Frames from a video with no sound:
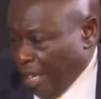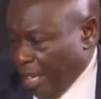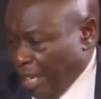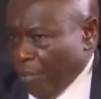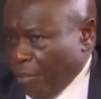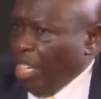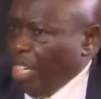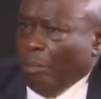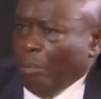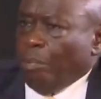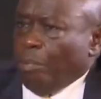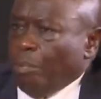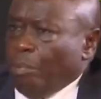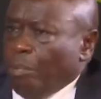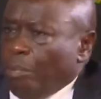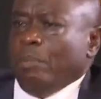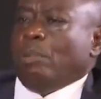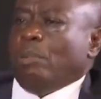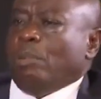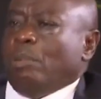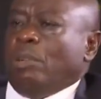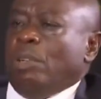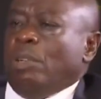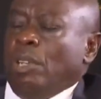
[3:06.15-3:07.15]
and many
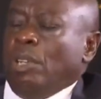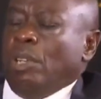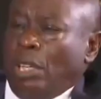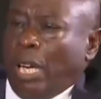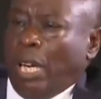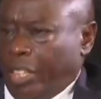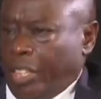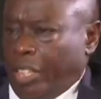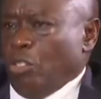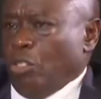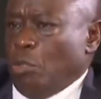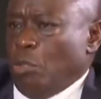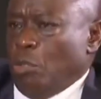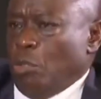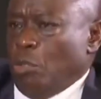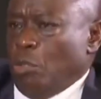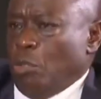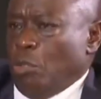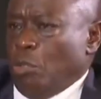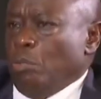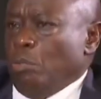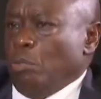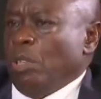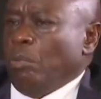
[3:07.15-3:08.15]
people
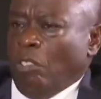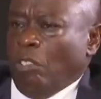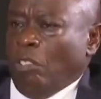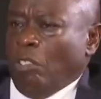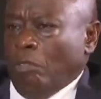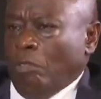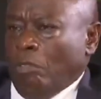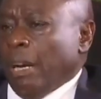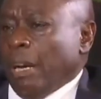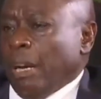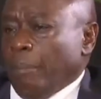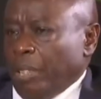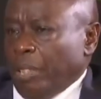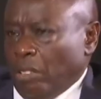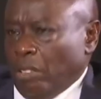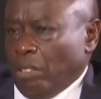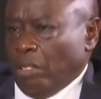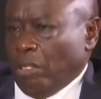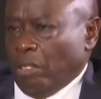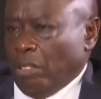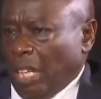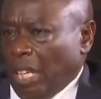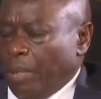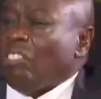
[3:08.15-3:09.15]
accuse me of being a
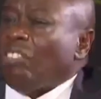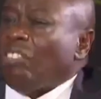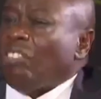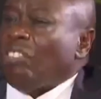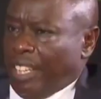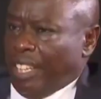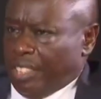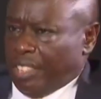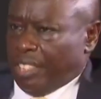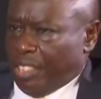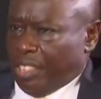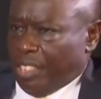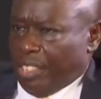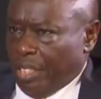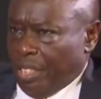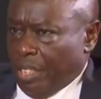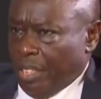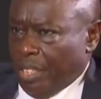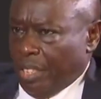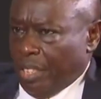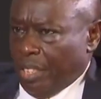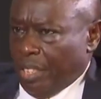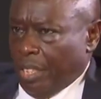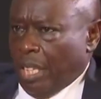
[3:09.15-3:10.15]
bit
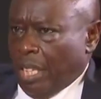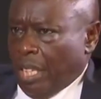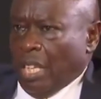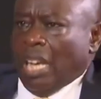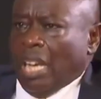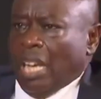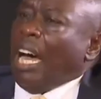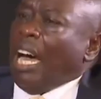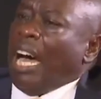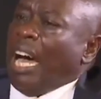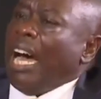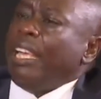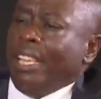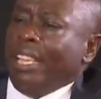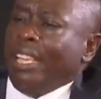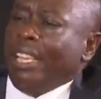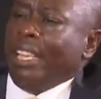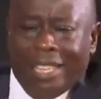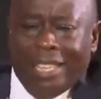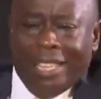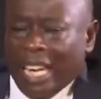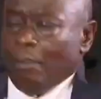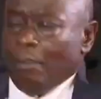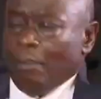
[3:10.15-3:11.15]
reckless.
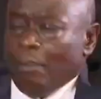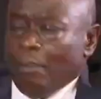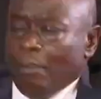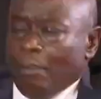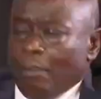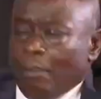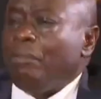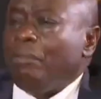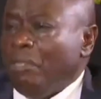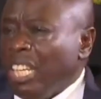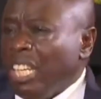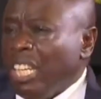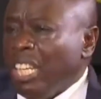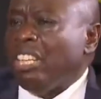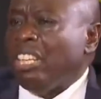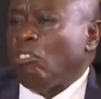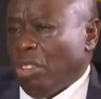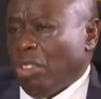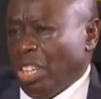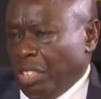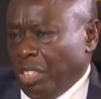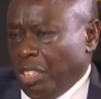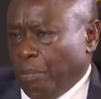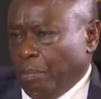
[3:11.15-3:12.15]
I am a very
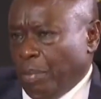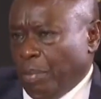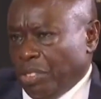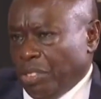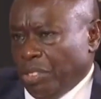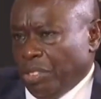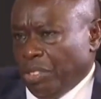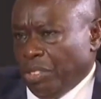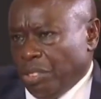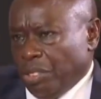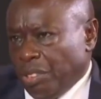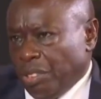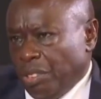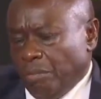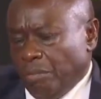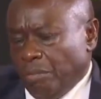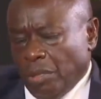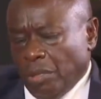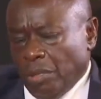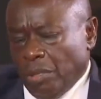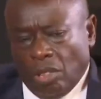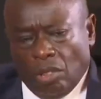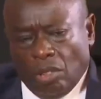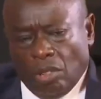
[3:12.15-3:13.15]
trusting person,
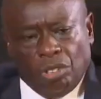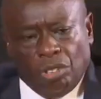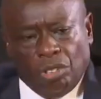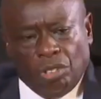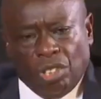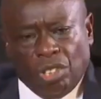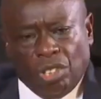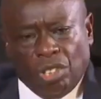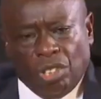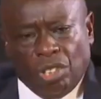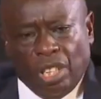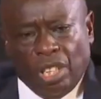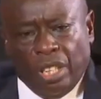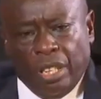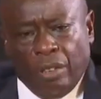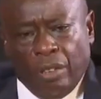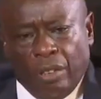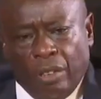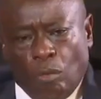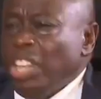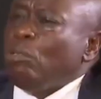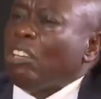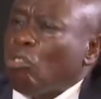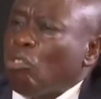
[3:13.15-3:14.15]
because
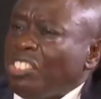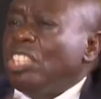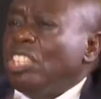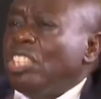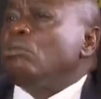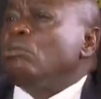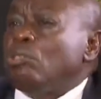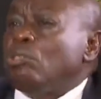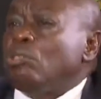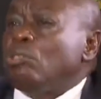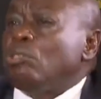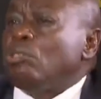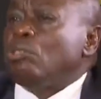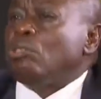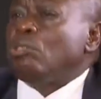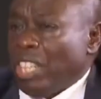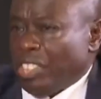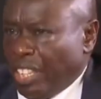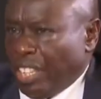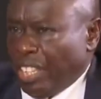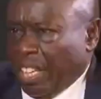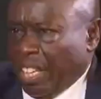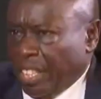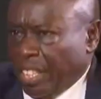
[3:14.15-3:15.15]
when you are trusting,
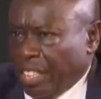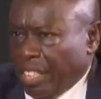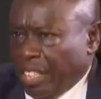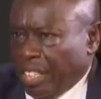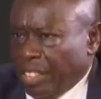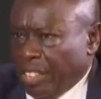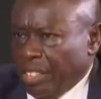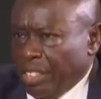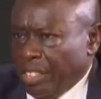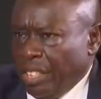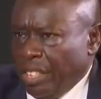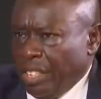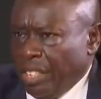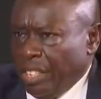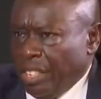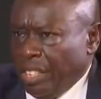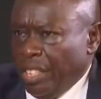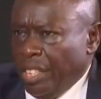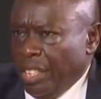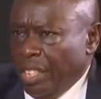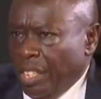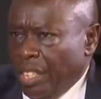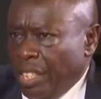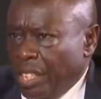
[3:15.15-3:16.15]
you trust others.
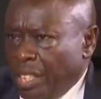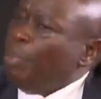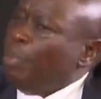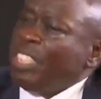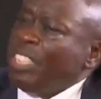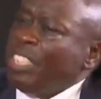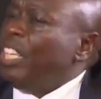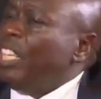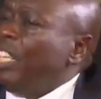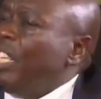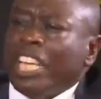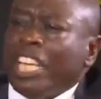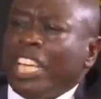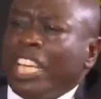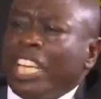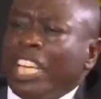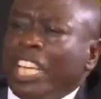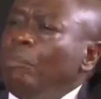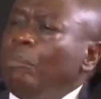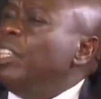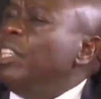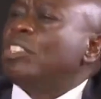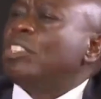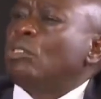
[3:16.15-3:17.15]
The president
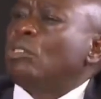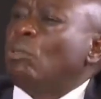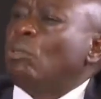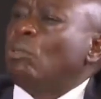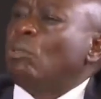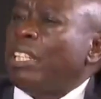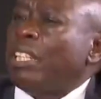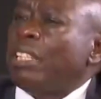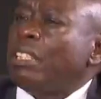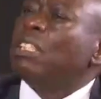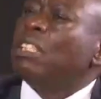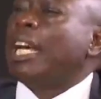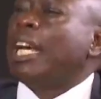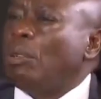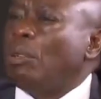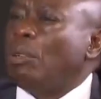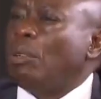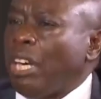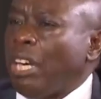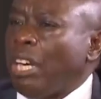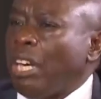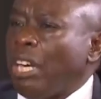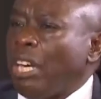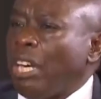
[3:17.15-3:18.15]
gave me his word,
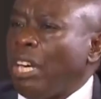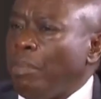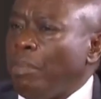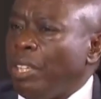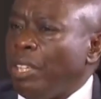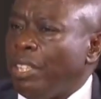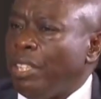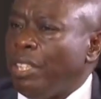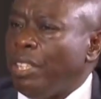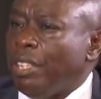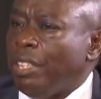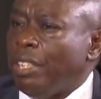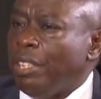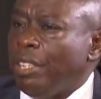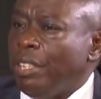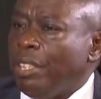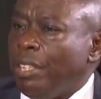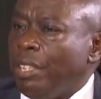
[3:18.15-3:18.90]
and I was happy.